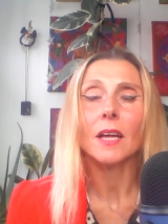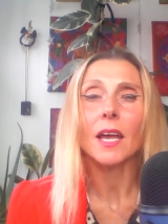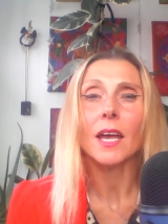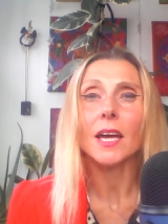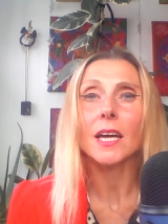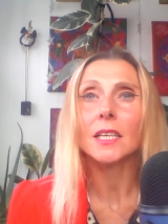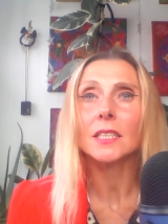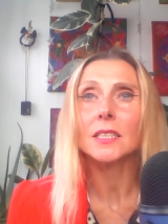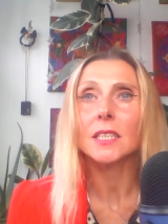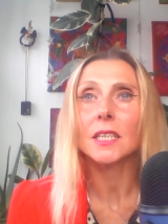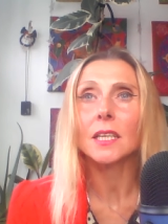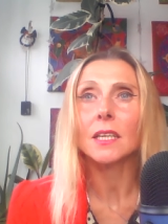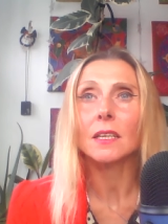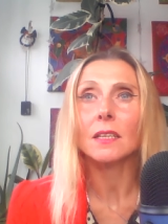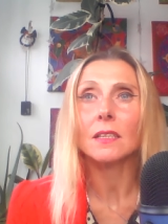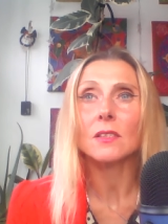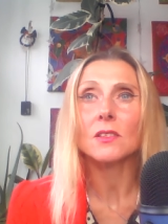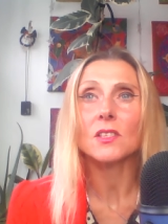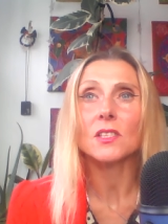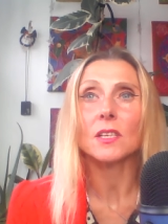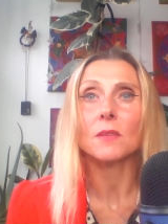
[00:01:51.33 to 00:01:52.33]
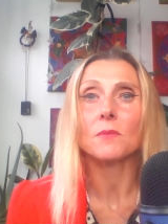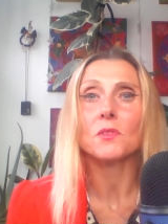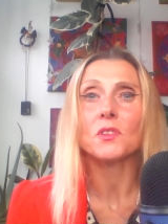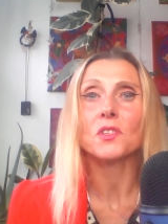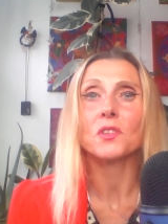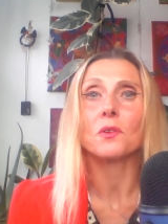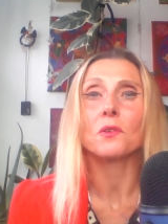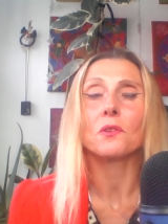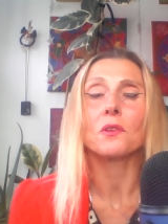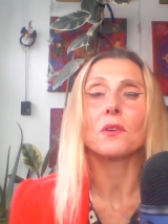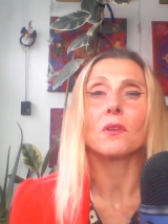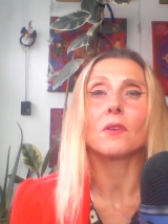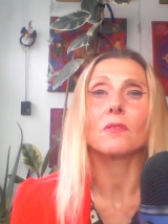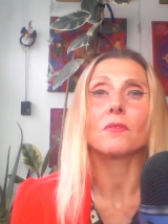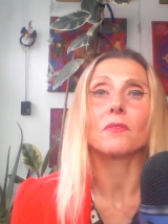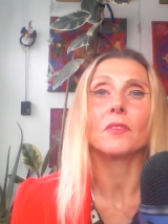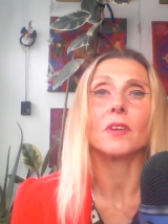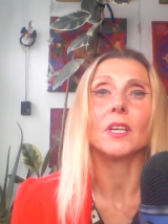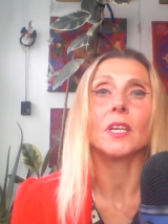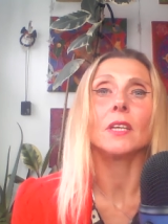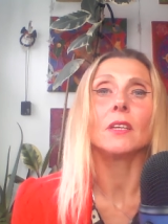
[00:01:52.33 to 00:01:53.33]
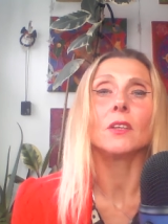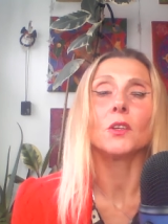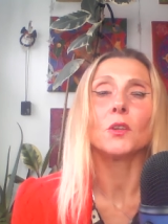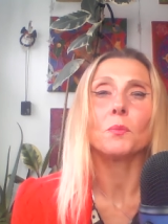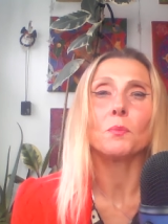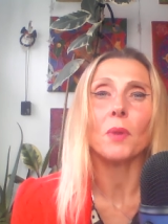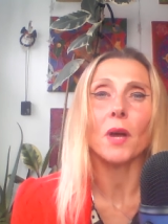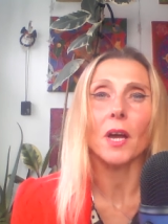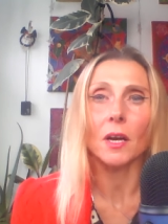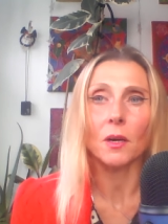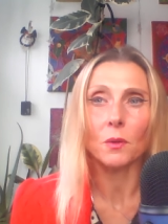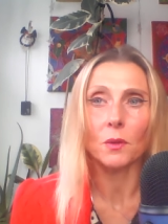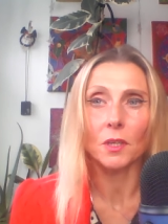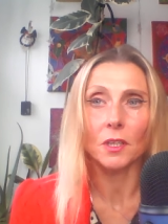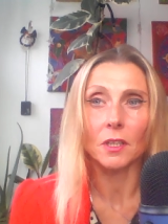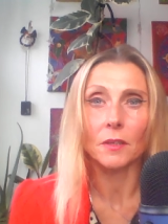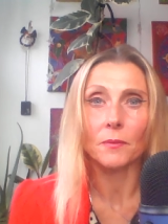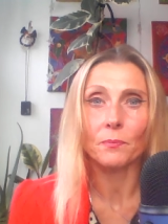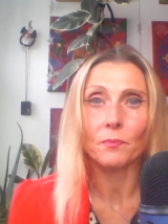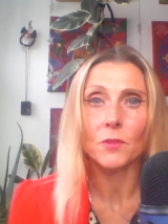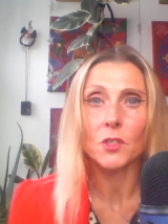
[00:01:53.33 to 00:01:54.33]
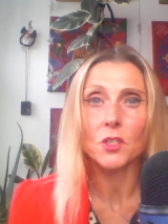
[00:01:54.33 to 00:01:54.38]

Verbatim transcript: adding some sort of inner power